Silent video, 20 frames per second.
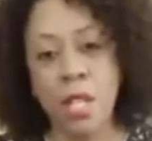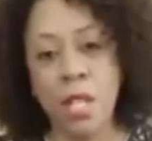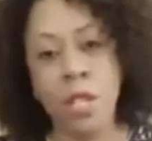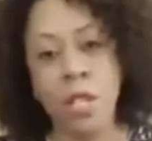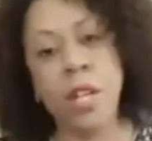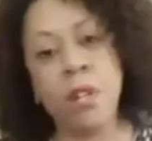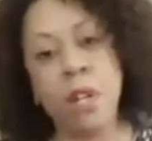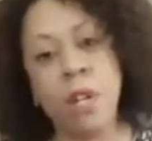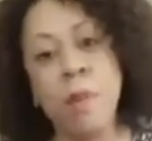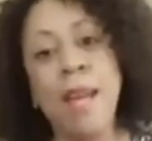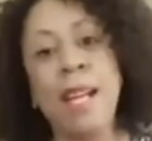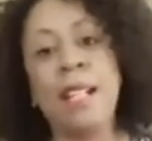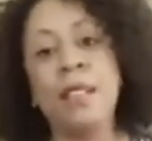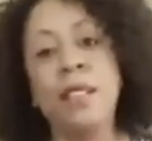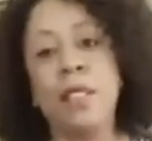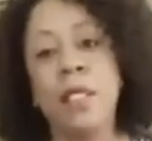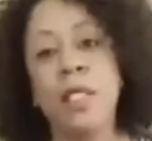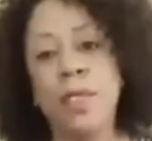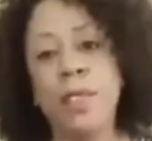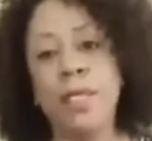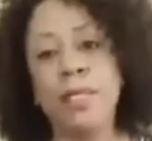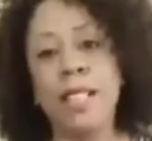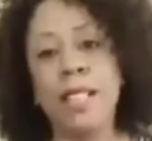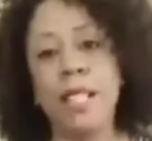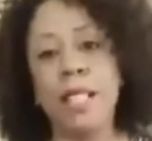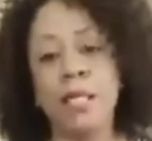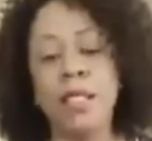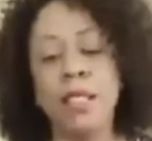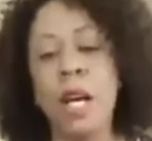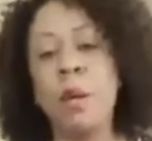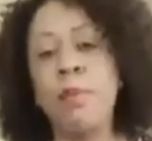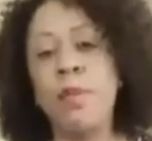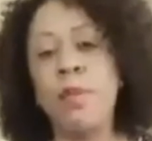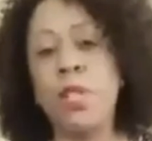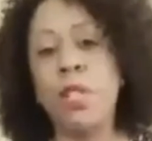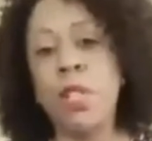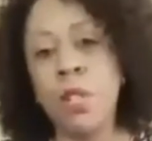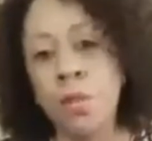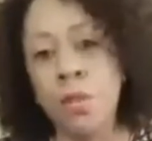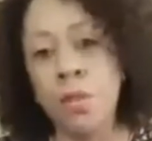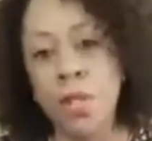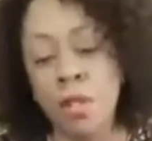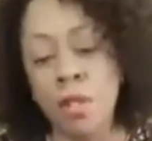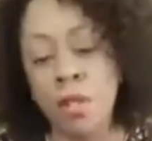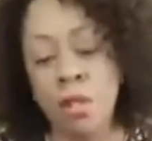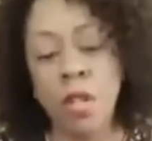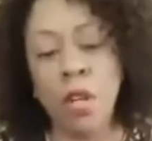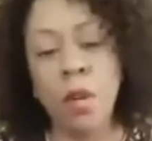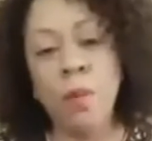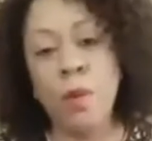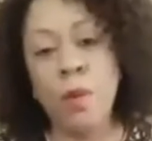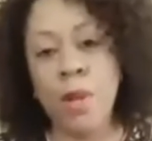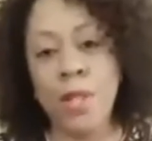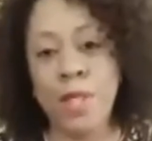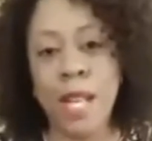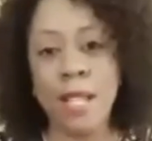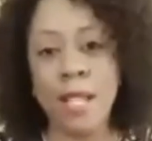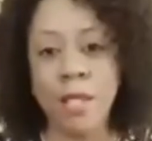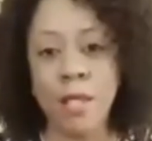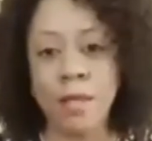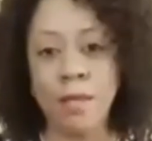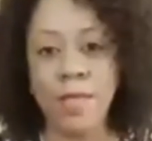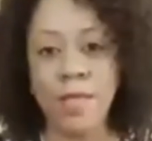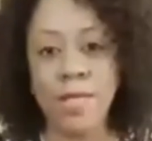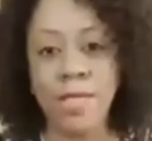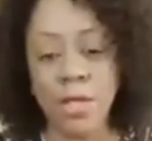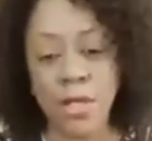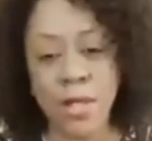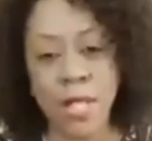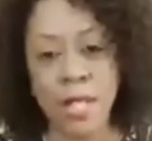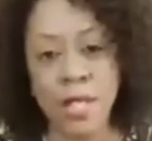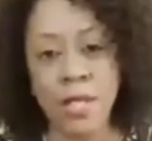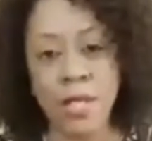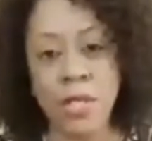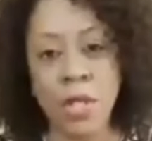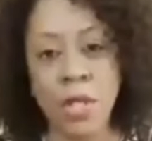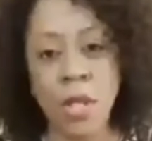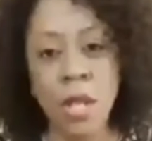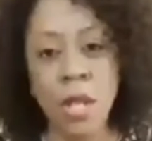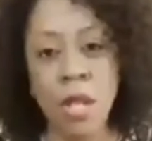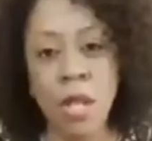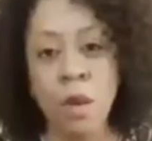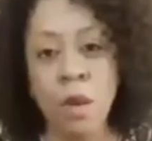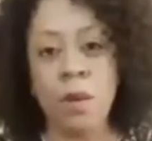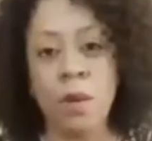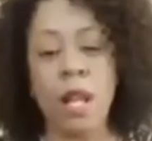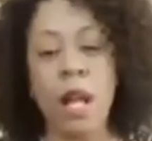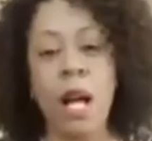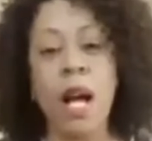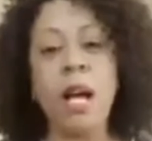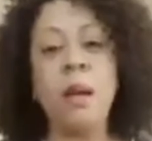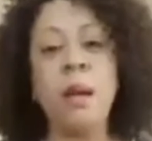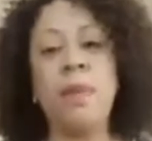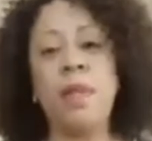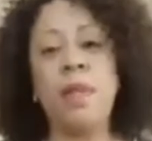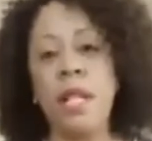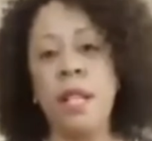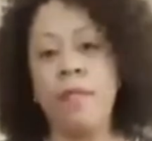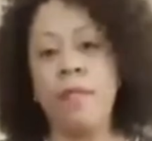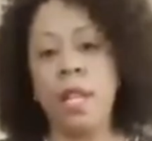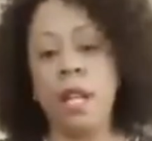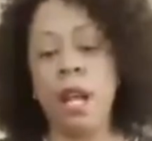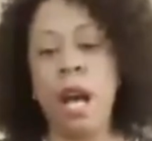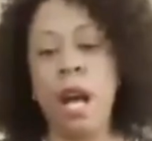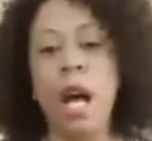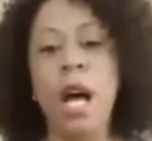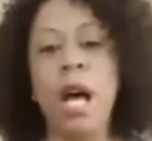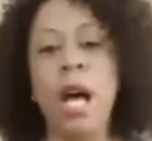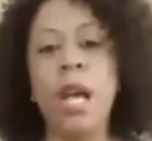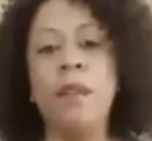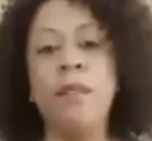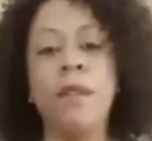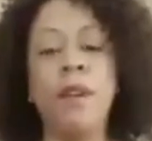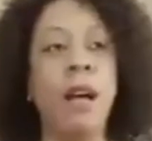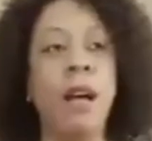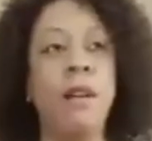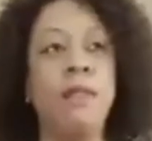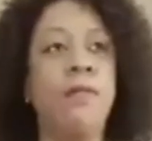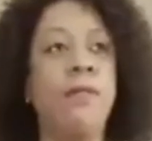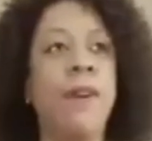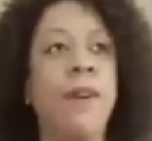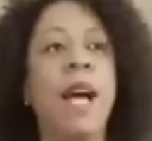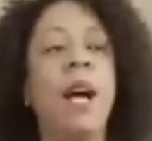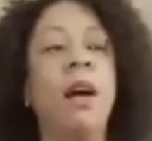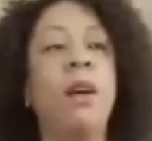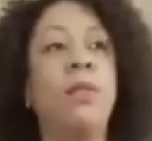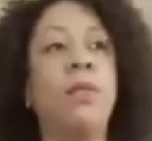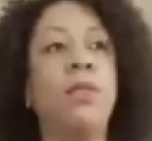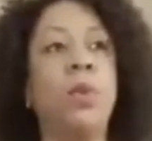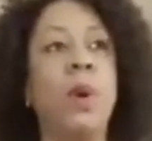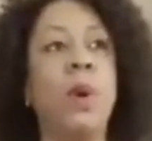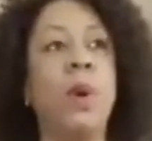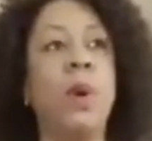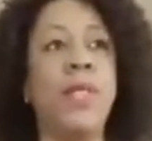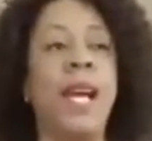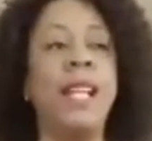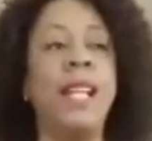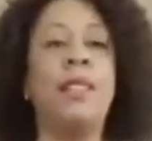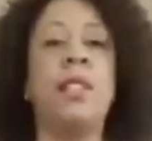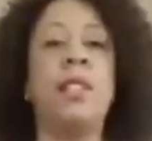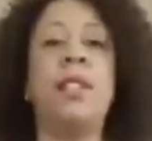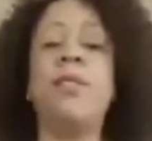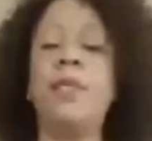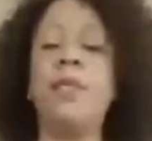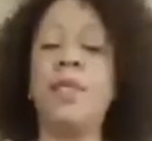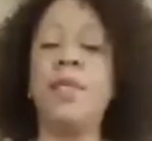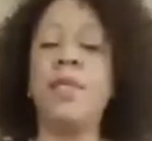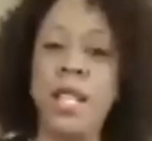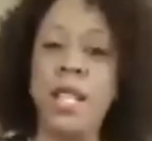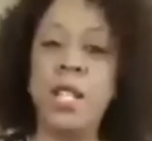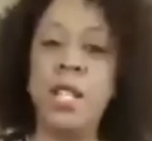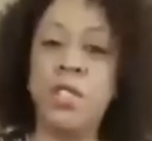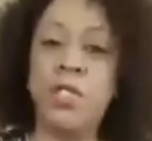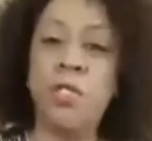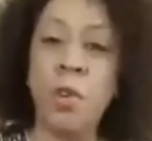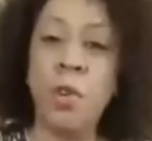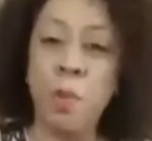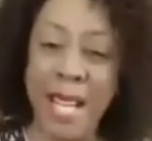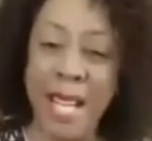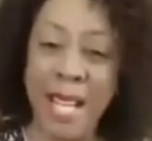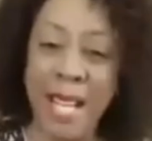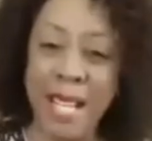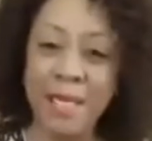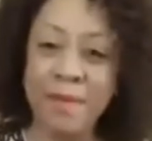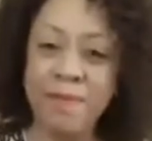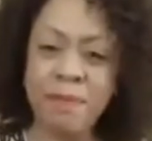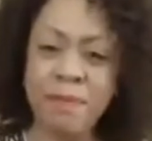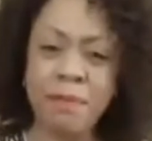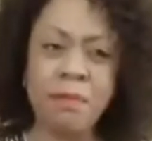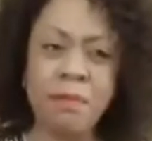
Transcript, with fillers: You're here to make a difference, and it's up to you to determine what that difference is. Well, I believe that I, I found what that difference is for me